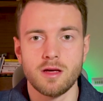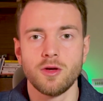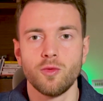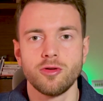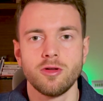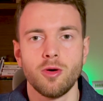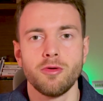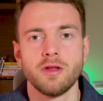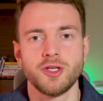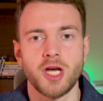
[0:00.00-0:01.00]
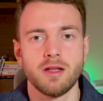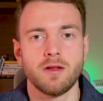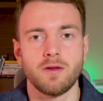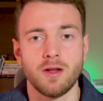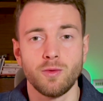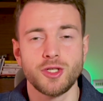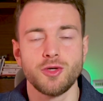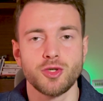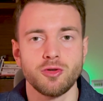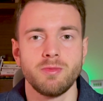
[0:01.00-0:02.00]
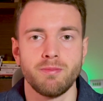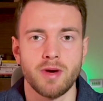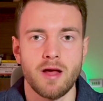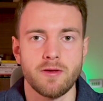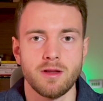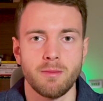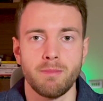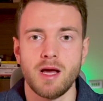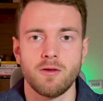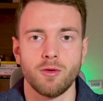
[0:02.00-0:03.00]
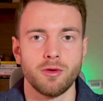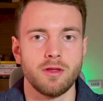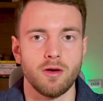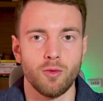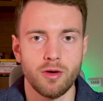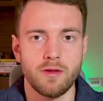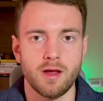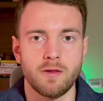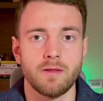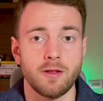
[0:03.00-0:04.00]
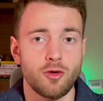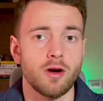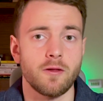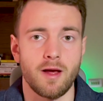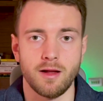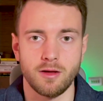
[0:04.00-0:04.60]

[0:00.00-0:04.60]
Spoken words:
you would know the channels in which you should be present based on the audience that you are selling